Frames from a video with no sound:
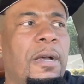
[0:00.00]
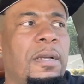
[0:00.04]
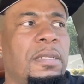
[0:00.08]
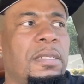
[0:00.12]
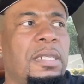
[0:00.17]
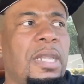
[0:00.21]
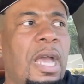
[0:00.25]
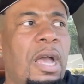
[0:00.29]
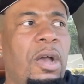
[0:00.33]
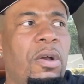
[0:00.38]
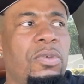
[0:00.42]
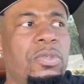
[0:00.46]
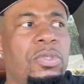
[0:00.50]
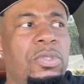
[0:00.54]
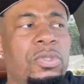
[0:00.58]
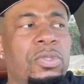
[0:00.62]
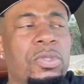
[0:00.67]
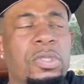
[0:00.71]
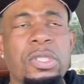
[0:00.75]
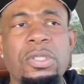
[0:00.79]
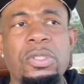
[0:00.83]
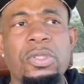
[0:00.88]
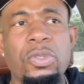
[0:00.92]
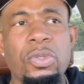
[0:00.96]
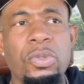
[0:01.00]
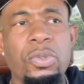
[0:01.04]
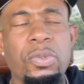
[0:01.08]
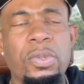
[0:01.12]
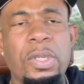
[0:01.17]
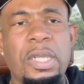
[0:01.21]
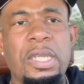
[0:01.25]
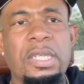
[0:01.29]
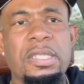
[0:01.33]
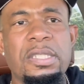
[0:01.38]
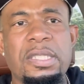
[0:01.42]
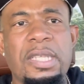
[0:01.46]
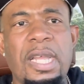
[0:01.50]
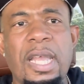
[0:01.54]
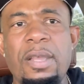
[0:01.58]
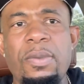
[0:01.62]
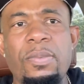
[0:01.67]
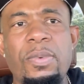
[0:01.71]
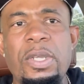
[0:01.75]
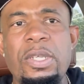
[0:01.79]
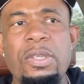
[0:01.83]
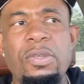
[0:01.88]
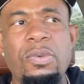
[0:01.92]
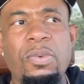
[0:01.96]
Now you can do and stay
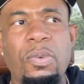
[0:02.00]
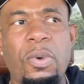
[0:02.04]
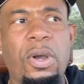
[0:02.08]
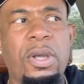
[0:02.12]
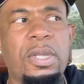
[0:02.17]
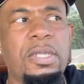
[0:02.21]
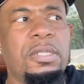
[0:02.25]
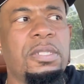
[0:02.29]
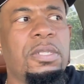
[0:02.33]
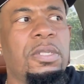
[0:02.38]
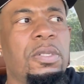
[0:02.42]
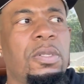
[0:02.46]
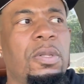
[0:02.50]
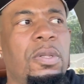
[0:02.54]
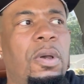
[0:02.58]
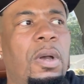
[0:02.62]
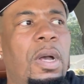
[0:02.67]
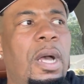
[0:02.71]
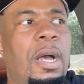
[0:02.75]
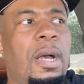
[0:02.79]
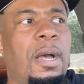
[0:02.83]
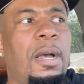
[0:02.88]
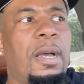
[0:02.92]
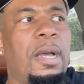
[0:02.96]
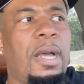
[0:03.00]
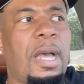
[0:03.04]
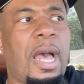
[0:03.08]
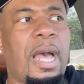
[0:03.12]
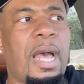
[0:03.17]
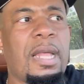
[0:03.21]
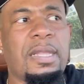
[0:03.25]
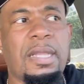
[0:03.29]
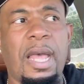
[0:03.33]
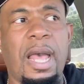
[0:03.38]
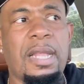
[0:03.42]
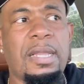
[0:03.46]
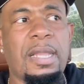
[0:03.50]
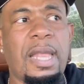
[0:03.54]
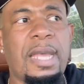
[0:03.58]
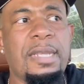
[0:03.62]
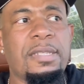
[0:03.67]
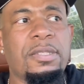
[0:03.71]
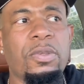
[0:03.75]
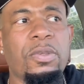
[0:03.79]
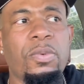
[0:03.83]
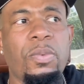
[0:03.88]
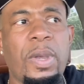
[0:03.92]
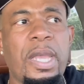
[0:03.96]
where you want. You know, I
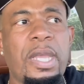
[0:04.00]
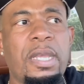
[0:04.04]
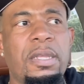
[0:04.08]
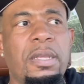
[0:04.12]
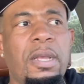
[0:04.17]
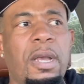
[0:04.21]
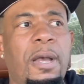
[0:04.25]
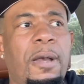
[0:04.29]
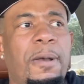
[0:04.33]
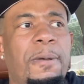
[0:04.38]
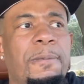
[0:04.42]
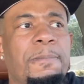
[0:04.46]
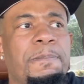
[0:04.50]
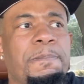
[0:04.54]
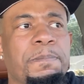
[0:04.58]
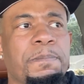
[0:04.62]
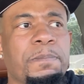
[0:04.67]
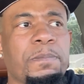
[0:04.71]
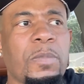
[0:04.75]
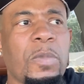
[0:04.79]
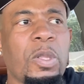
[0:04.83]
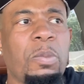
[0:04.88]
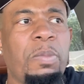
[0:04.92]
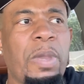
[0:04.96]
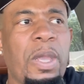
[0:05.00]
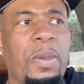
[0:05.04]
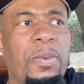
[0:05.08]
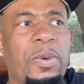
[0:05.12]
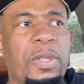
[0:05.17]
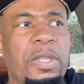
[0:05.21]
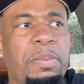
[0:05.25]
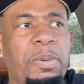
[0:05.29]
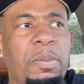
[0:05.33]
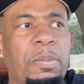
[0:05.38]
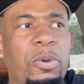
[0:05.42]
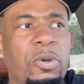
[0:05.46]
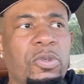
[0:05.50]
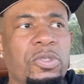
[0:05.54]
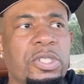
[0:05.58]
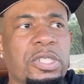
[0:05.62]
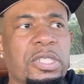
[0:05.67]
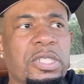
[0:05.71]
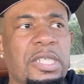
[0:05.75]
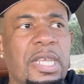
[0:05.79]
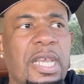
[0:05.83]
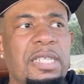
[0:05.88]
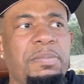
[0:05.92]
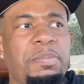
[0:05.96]
like the way Mayweather
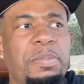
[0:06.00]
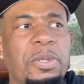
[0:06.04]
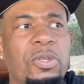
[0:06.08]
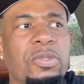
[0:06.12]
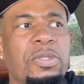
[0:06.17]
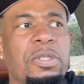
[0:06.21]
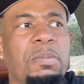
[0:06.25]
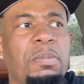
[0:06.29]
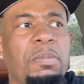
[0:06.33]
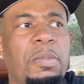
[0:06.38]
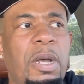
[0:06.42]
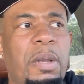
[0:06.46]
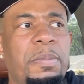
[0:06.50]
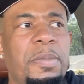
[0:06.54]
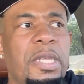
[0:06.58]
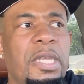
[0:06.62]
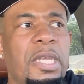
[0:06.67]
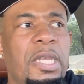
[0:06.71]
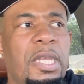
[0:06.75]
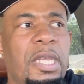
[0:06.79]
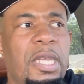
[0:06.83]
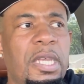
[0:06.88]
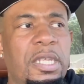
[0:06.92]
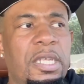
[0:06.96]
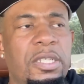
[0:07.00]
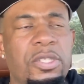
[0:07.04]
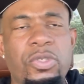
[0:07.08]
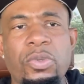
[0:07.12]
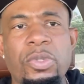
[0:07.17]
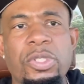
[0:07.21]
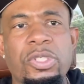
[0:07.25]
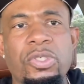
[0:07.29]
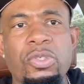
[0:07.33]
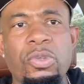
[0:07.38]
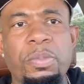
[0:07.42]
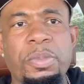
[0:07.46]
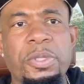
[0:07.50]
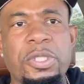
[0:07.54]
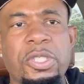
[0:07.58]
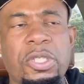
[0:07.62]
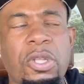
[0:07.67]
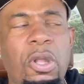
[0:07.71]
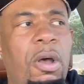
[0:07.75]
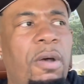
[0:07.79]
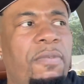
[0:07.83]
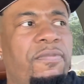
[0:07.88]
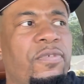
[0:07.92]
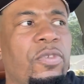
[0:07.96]
Promotions has built him up into a
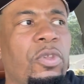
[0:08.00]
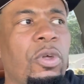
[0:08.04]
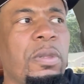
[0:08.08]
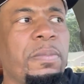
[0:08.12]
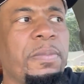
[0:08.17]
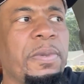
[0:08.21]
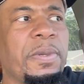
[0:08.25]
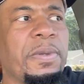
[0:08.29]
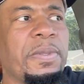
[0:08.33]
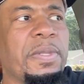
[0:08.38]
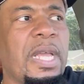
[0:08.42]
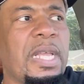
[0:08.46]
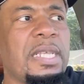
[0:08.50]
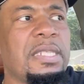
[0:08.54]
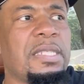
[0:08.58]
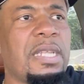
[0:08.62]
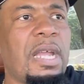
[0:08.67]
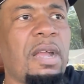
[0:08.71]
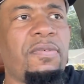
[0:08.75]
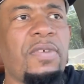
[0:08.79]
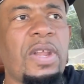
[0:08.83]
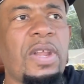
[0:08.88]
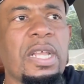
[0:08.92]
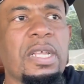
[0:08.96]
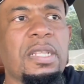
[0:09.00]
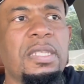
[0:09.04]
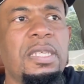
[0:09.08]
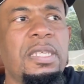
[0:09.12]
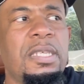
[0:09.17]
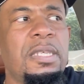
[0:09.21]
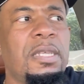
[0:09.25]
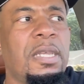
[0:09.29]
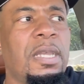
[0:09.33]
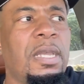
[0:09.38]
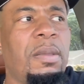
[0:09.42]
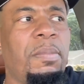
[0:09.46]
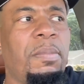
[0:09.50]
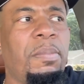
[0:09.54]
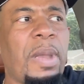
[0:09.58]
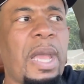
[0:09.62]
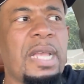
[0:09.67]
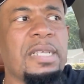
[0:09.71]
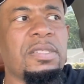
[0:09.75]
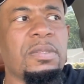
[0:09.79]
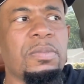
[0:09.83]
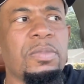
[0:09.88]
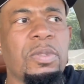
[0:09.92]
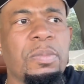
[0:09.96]
superstar. Floyd Mayweather has directly
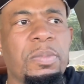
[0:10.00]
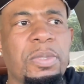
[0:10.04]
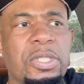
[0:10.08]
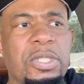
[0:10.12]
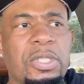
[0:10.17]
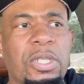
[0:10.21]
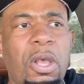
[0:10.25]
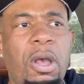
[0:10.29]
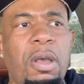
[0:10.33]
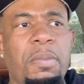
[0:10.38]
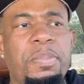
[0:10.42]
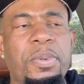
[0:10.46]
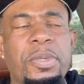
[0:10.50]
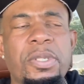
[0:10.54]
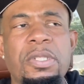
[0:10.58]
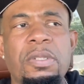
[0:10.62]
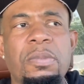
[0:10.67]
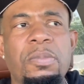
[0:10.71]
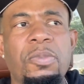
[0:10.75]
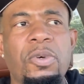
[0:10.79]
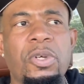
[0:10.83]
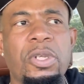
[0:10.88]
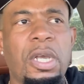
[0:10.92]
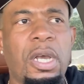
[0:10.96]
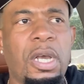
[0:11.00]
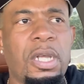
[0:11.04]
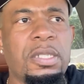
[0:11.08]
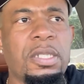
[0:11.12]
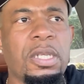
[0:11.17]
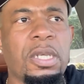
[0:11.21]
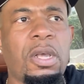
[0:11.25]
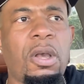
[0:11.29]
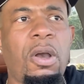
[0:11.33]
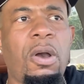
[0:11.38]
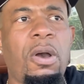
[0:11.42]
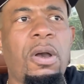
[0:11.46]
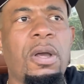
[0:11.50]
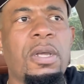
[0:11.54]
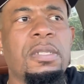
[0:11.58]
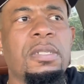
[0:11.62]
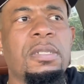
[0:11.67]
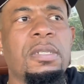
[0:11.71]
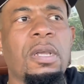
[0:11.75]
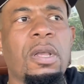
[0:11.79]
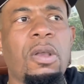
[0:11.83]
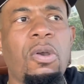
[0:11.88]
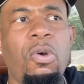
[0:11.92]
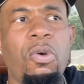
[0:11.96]
passed him the baton, putting him on the
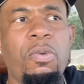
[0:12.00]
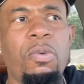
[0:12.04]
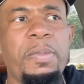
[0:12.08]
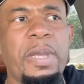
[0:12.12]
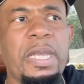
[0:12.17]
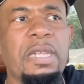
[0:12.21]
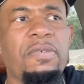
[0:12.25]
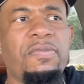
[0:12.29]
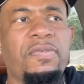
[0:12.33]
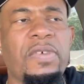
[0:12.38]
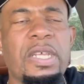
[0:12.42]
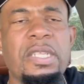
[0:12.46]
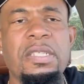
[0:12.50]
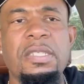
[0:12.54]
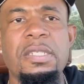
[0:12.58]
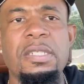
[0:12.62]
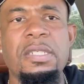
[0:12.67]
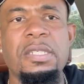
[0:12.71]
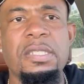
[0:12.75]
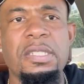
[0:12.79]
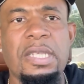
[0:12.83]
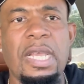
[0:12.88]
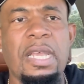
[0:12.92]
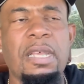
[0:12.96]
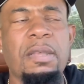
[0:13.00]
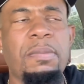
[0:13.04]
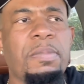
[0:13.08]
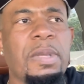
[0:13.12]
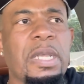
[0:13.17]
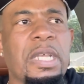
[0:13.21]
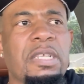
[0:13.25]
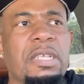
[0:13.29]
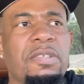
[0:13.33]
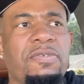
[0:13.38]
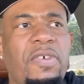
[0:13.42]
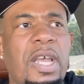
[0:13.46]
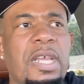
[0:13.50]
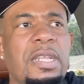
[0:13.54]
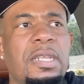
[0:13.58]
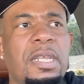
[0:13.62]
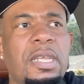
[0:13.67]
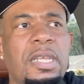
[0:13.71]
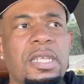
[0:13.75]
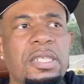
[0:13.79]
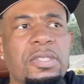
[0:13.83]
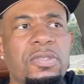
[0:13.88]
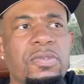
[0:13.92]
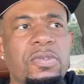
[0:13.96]
undercard, the co-main event to the second biggest fight in the
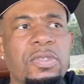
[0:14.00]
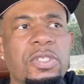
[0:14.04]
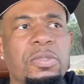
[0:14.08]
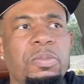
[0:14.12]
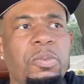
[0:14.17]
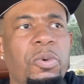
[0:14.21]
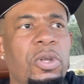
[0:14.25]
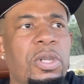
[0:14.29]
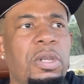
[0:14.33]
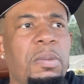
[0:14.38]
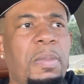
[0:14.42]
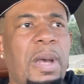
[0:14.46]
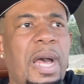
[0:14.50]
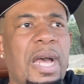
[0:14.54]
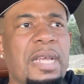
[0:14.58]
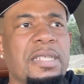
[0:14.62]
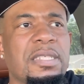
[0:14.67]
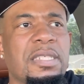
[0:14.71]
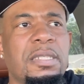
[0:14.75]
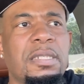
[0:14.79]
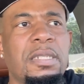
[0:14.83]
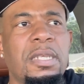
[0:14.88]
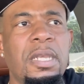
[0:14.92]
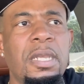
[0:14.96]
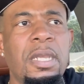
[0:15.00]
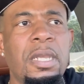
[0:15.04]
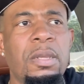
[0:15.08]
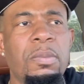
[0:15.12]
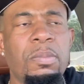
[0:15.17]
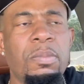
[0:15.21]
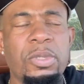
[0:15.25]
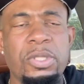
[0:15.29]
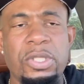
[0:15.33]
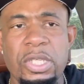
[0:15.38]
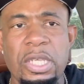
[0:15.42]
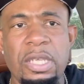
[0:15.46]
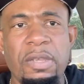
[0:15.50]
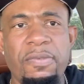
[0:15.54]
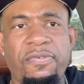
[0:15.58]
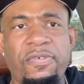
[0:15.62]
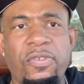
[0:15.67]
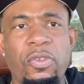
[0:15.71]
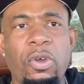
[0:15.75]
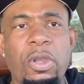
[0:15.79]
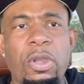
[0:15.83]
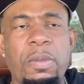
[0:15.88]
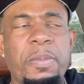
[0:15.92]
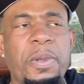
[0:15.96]
history of sport of boxing, between
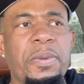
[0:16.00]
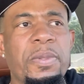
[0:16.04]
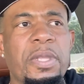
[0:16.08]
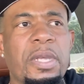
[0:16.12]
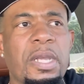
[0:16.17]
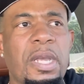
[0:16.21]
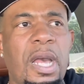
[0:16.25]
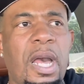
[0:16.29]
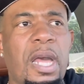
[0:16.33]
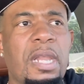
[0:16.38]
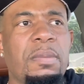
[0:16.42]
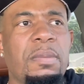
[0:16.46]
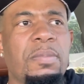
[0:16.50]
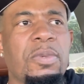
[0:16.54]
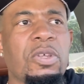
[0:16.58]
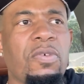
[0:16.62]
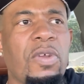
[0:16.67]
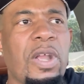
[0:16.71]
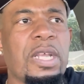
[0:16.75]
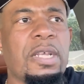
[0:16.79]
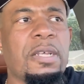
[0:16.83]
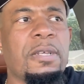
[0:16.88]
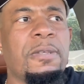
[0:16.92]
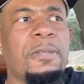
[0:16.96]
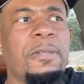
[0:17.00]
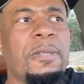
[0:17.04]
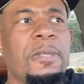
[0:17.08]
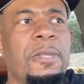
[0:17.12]
Floyd Mayweather and Conor McGregor.